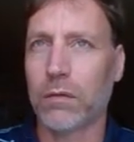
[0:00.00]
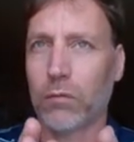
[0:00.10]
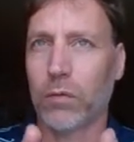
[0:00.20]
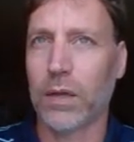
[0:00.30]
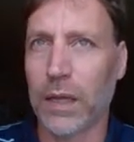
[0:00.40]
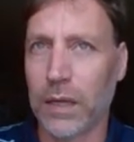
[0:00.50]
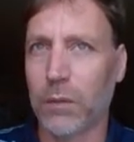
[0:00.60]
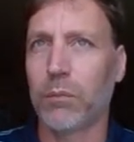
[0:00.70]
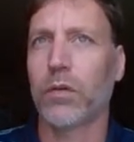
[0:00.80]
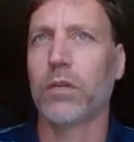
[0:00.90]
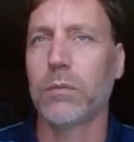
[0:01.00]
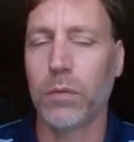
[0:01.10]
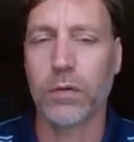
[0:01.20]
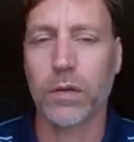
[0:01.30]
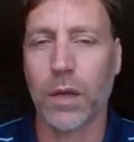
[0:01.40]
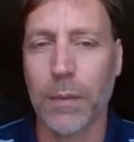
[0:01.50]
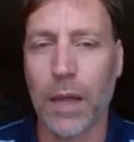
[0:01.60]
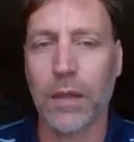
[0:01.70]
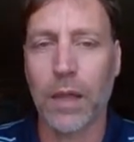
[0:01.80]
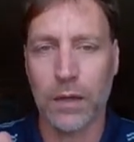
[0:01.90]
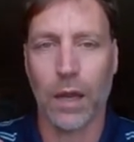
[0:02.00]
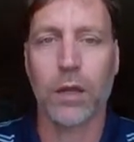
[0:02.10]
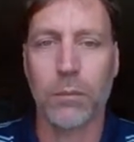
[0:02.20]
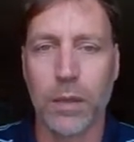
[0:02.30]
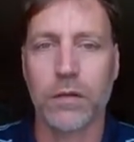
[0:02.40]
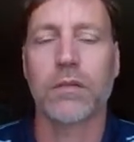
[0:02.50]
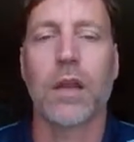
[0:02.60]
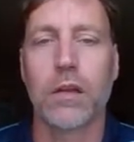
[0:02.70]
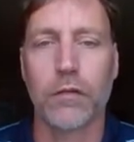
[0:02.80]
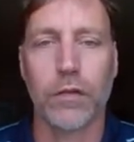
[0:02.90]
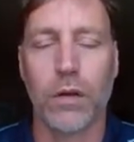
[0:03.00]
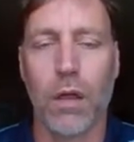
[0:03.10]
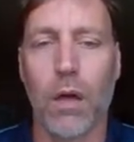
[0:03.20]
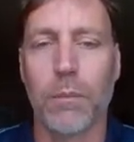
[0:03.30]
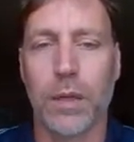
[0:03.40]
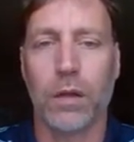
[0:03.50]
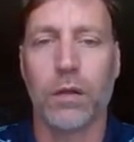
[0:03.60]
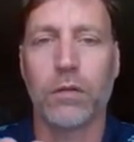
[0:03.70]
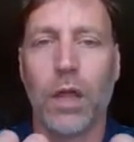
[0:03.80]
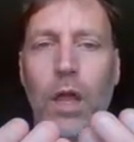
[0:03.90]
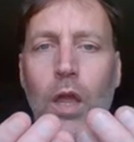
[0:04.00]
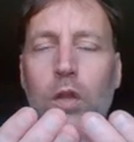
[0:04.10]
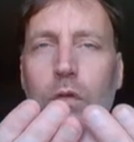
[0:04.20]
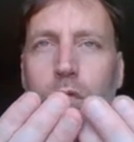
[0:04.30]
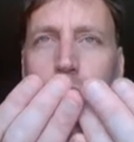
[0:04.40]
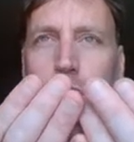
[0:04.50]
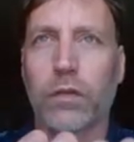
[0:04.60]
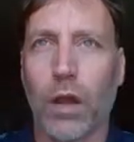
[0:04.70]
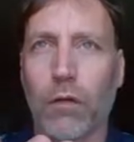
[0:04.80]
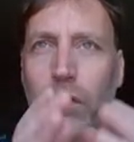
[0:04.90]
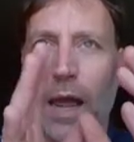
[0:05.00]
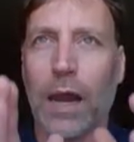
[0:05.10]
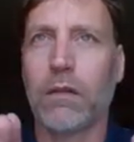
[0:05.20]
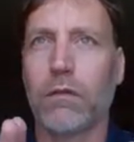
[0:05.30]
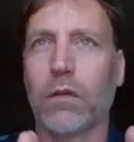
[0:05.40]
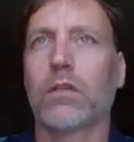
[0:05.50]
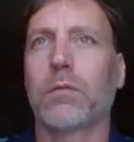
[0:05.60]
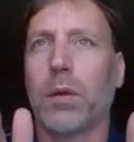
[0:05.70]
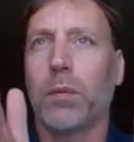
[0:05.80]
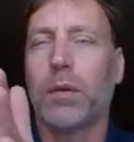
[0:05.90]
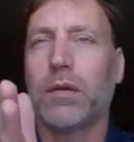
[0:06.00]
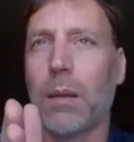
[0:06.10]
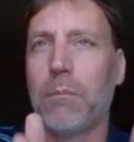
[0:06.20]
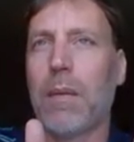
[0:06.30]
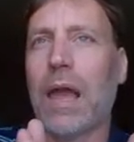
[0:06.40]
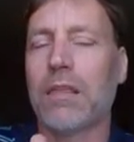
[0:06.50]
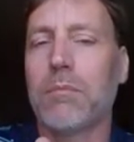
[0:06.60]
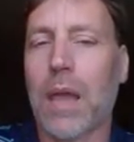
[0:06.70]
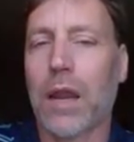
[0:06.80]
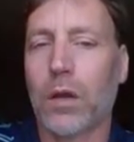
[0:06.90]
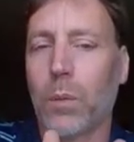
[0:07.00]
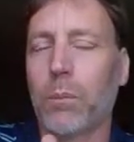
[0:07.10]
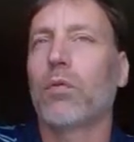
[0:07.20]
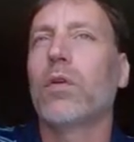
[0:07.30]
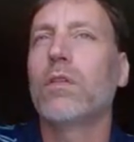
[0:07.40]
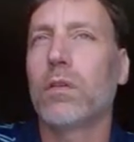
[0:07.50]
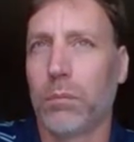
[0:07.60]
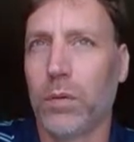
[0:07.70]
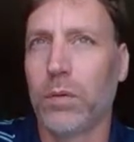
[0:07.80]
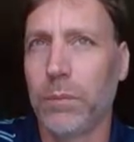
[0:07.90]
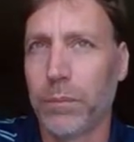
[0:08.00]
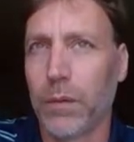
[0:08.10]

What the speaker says: related principles that come out of that. And that could be a scientific law, because you've discovered out of your experiments a mathematical principle,